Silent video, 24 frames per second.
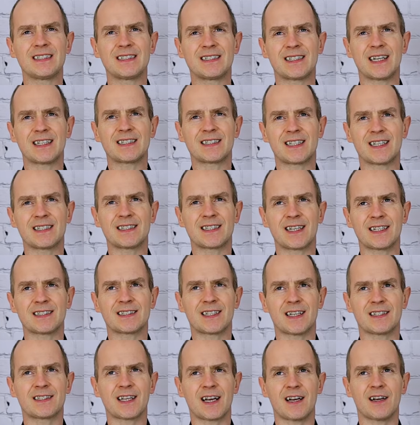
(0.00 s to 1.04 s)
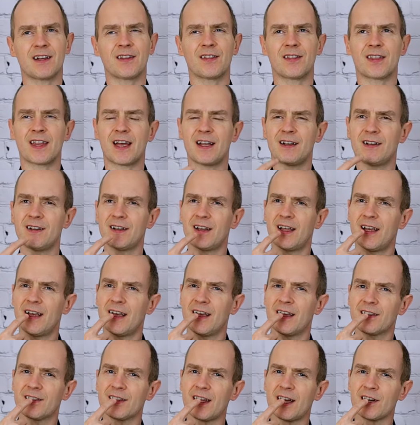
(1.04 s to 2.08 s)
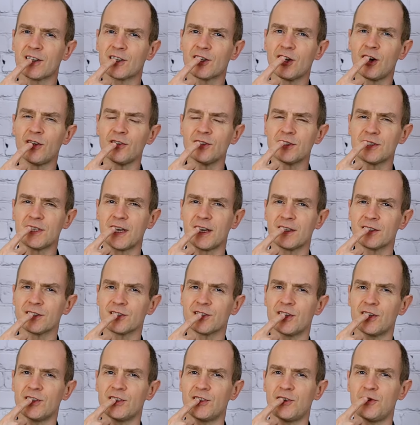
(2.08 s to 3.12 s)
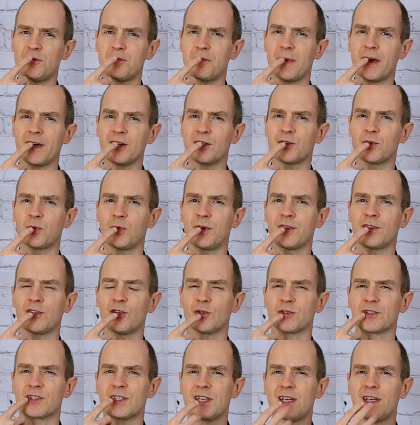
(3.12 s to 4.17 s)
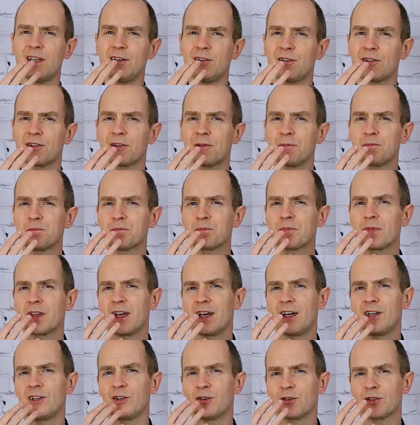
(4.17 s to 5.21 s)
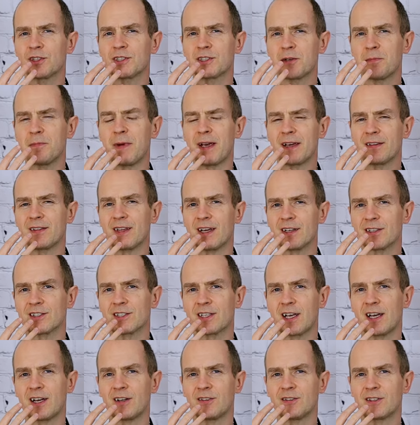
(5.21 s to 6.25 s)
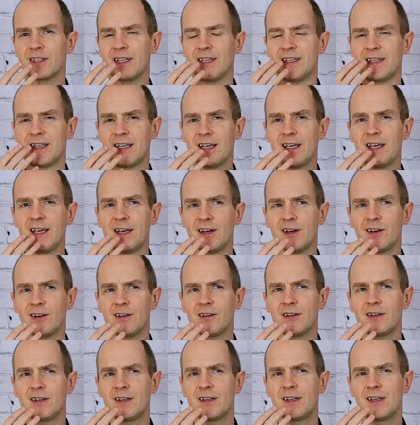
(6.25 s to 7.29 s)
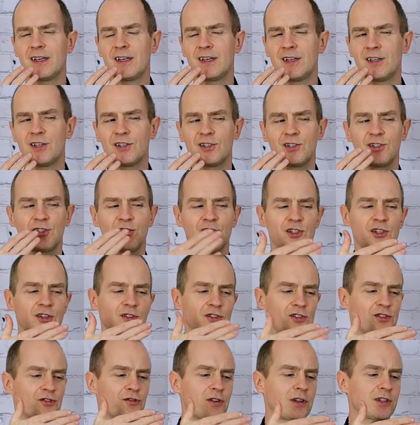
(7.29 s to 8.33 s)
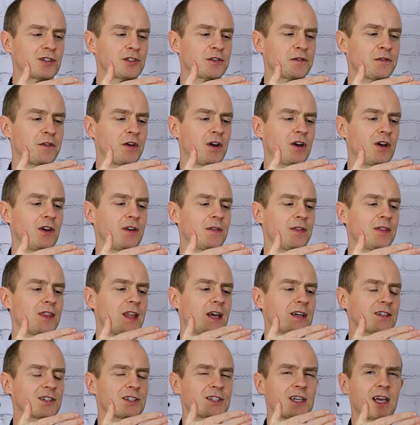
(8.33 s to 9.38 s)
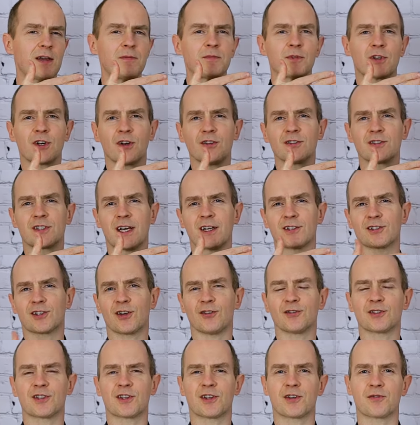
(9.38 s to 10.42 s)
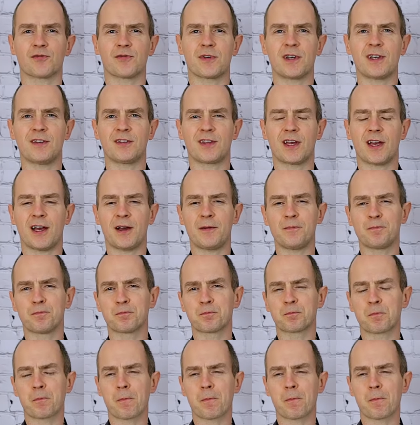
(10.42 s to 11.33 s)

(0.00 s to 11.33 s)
ta ta ta ta ta, then that contact that you make with your teeth in order to make that sound in here should transfer that same contact onto the reed there.